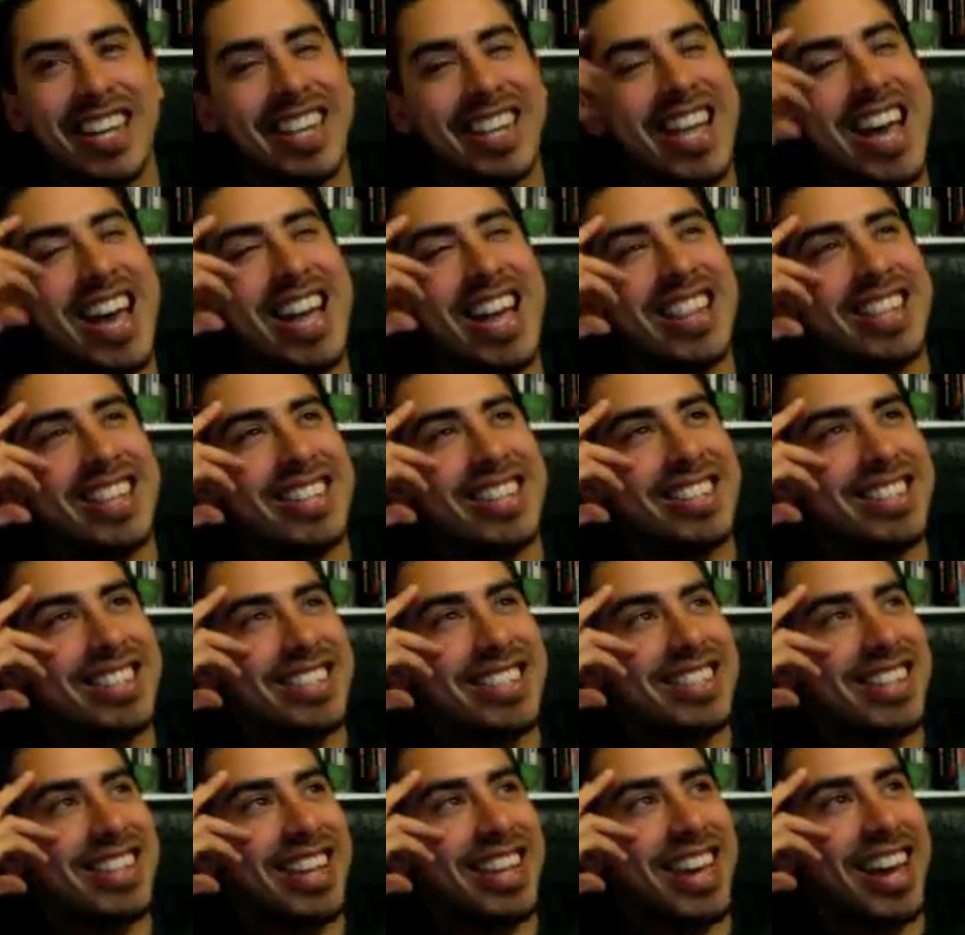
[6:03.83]
that and they're
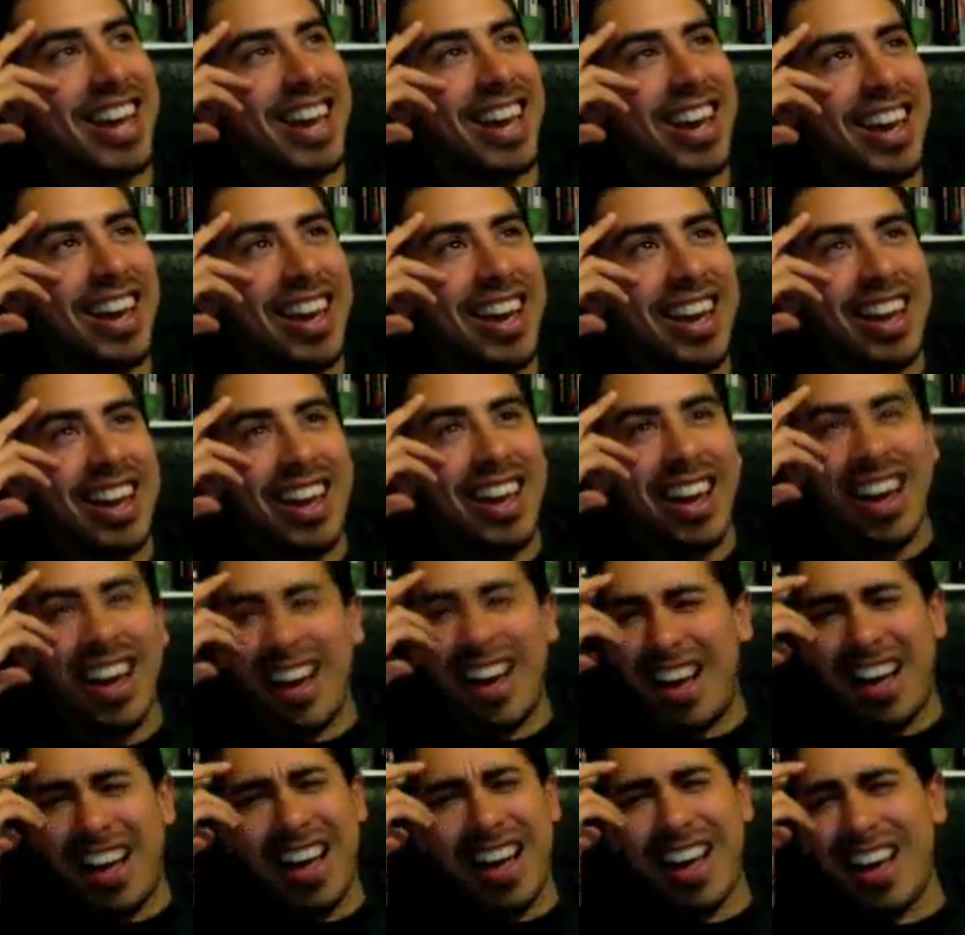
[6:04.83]
just like,
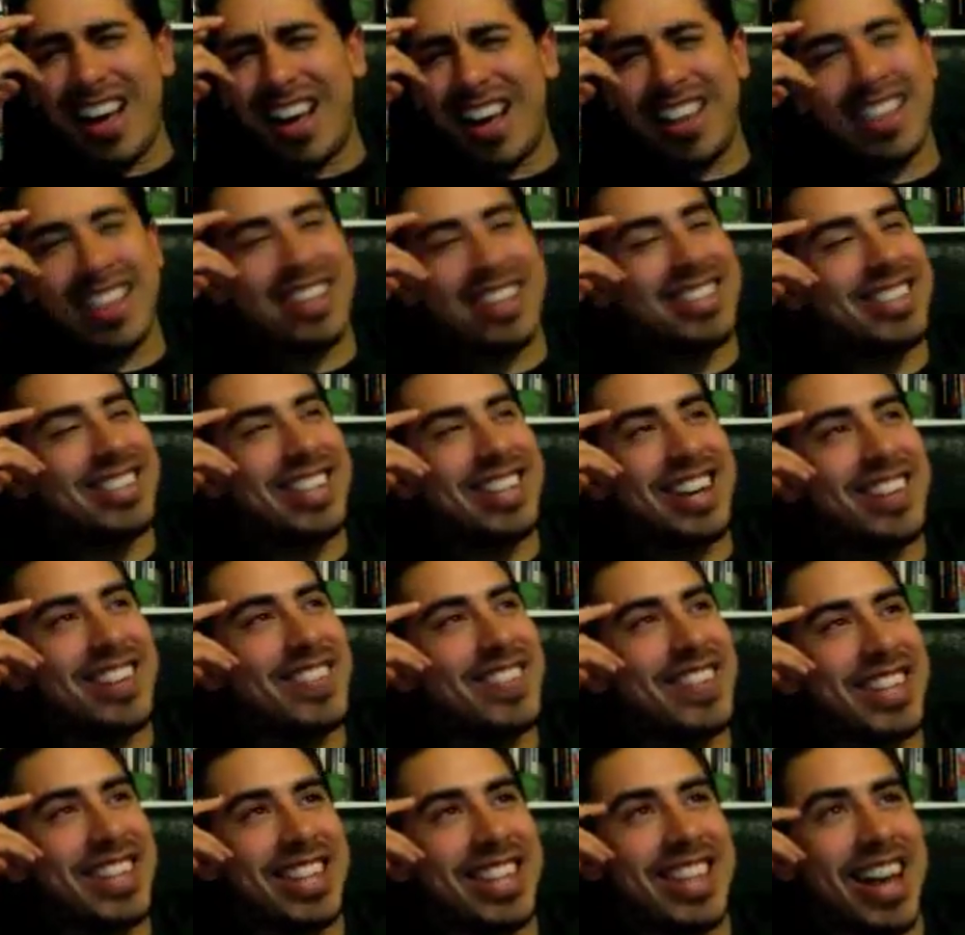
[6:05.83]
ah, oh, that's not
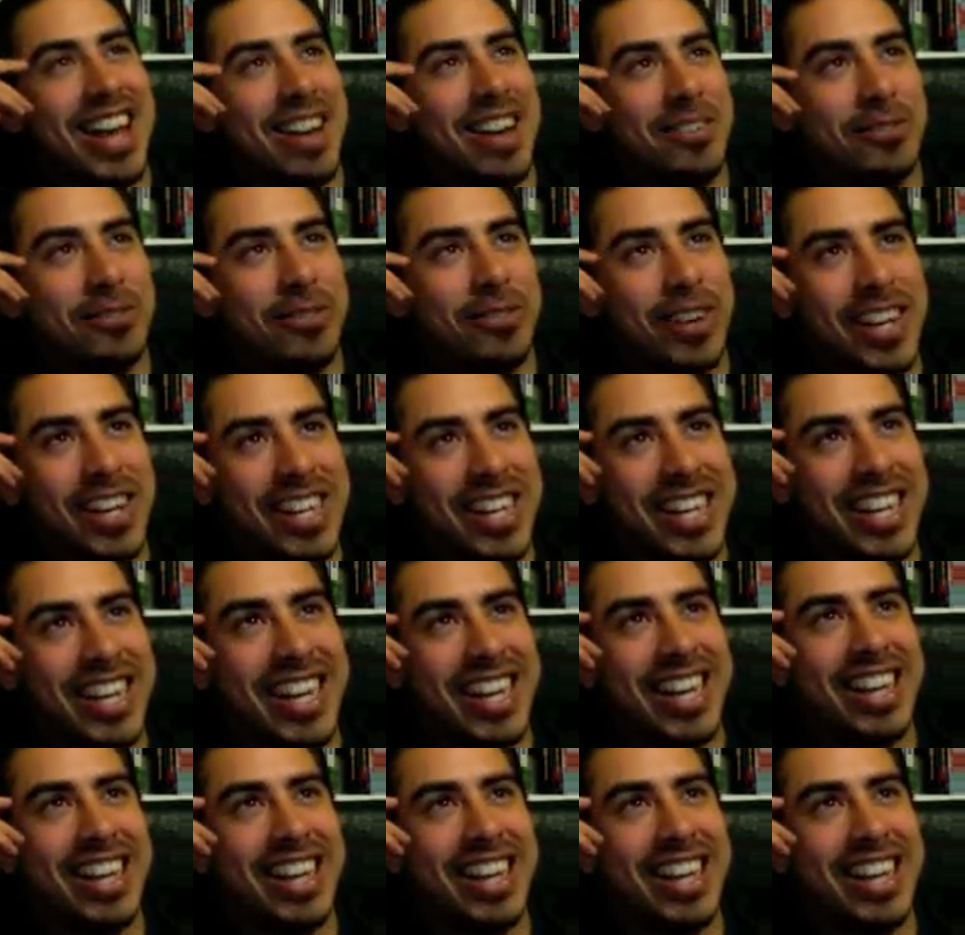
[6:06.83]
really that funny.